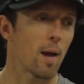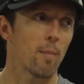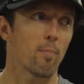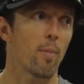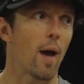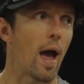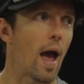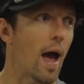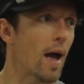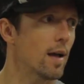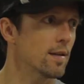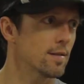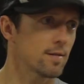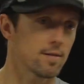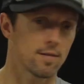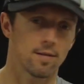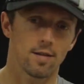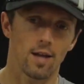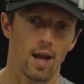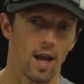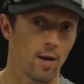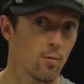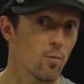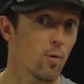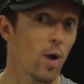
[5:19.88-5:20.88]
my
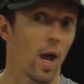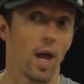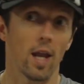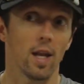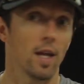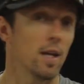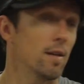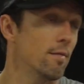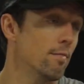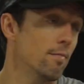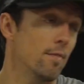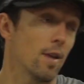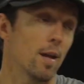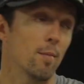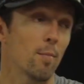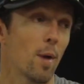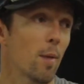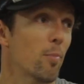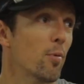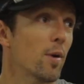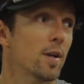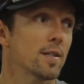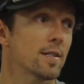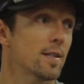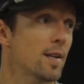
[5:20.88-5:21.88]
past and in
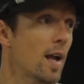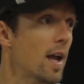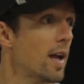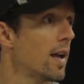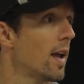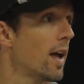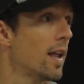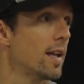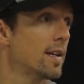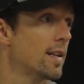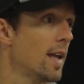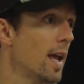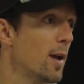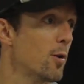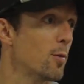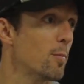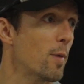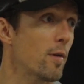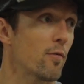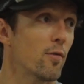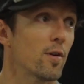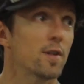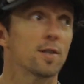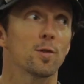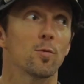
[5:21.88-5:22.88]
my present, I like to hang with
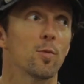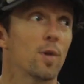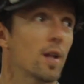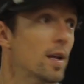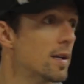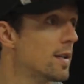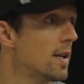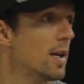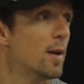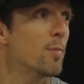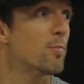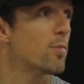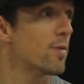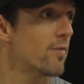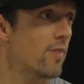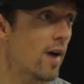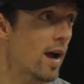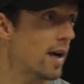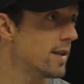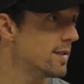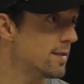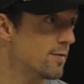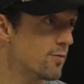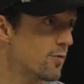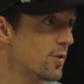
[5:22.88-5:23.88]
my friends and we like to
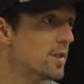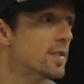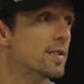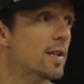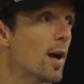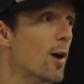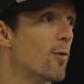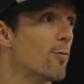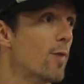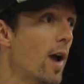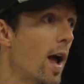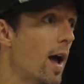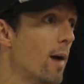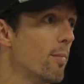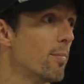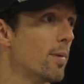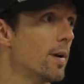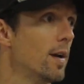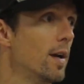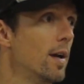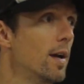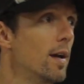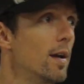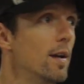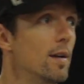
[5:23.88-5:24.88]
improvise and freestyle rap.
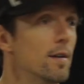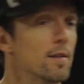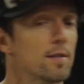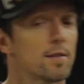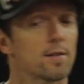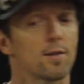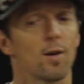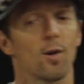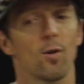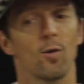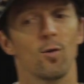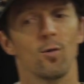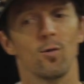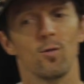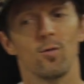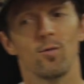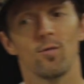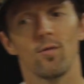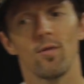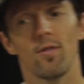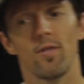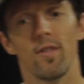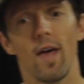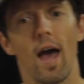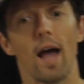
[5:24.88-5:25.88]
So
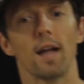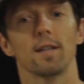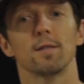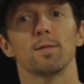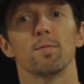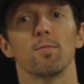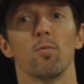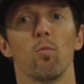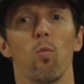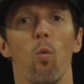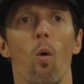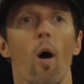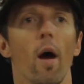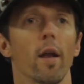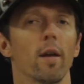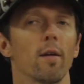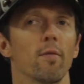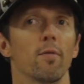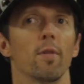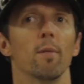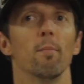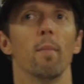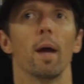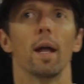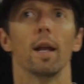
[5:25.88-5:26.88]
that's one
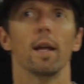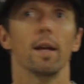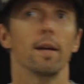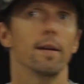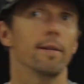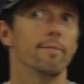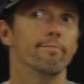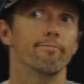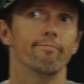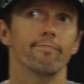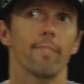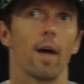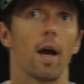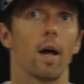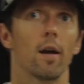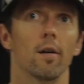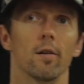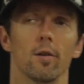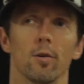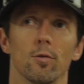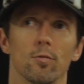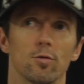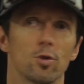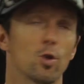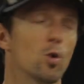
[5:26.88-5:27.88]
of the many, I
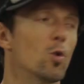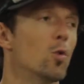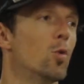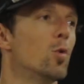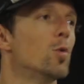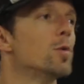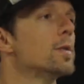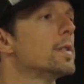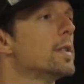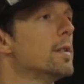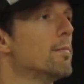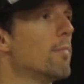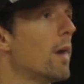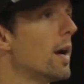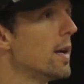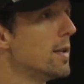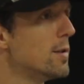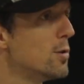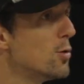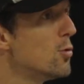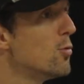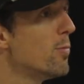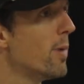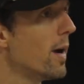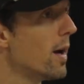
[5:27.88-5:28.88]
don't know, tools in my
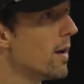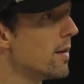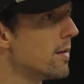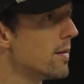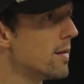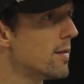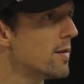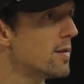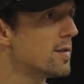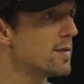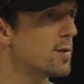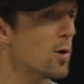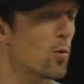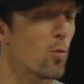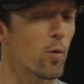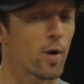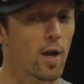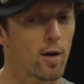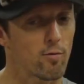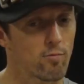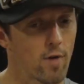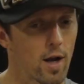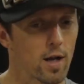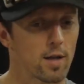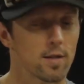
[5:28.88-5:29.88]
tool belt. So
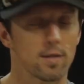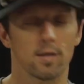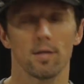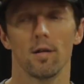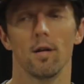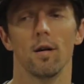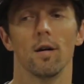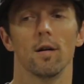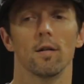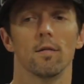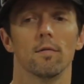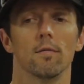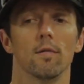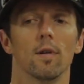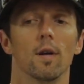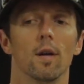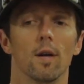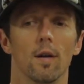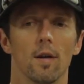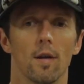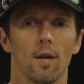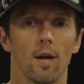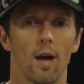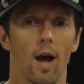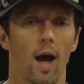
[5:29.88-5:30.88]
when I write a song,
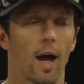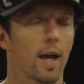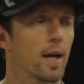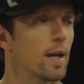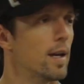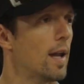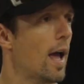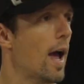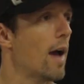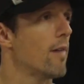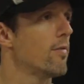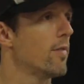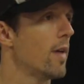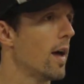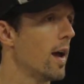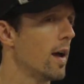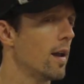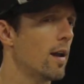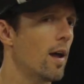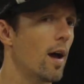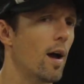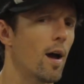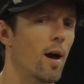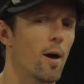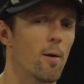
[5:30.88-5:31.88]
I can have
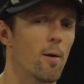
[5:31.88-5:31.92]
that.